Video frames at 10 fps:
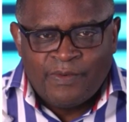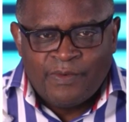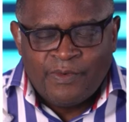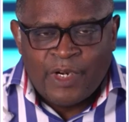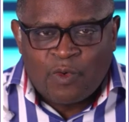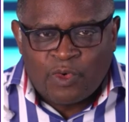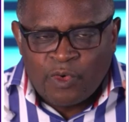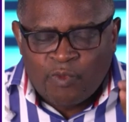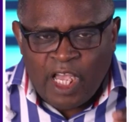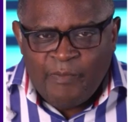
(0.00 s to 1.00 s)

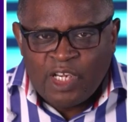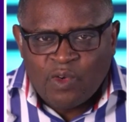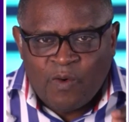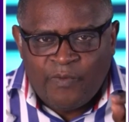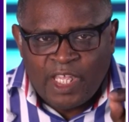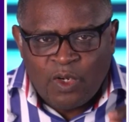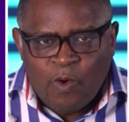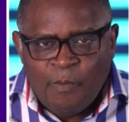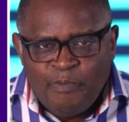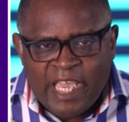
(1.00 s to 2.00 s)
requirement of the law
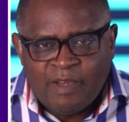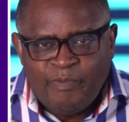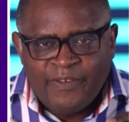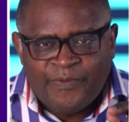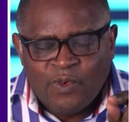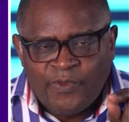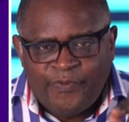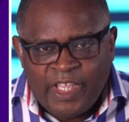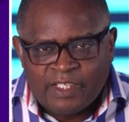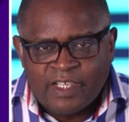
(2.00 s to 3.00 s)
may be
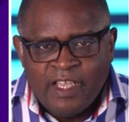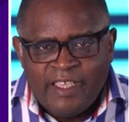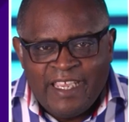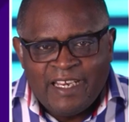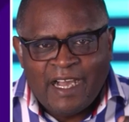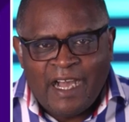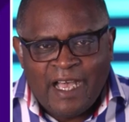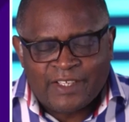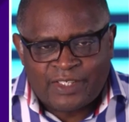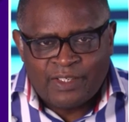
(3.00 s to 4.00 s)
fulfilled in
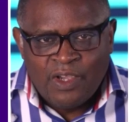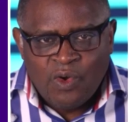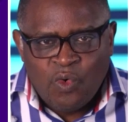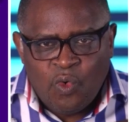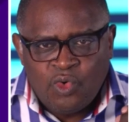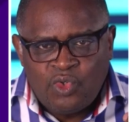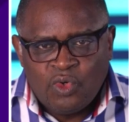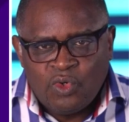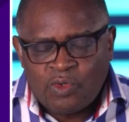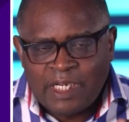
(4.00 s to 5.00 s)
us who do
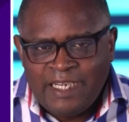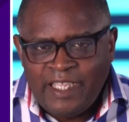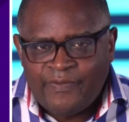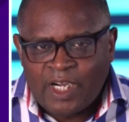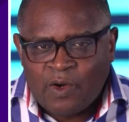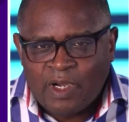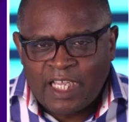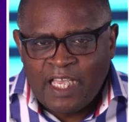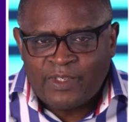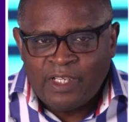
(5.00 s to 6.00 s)
not live our
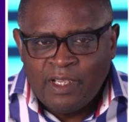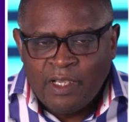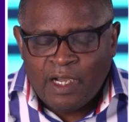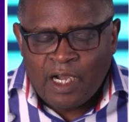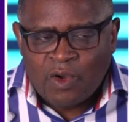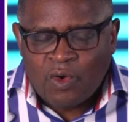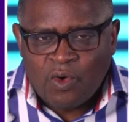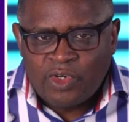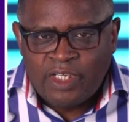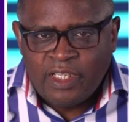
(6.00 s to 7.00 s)
lives
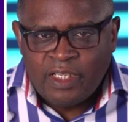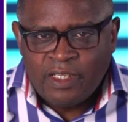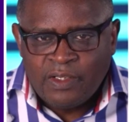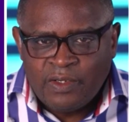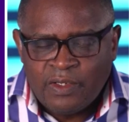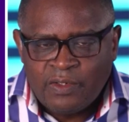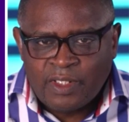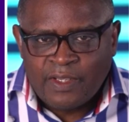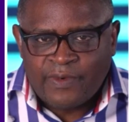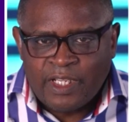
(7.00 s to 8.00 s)
according to
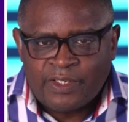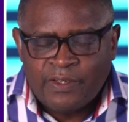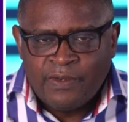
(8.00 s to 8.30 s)
the flesh,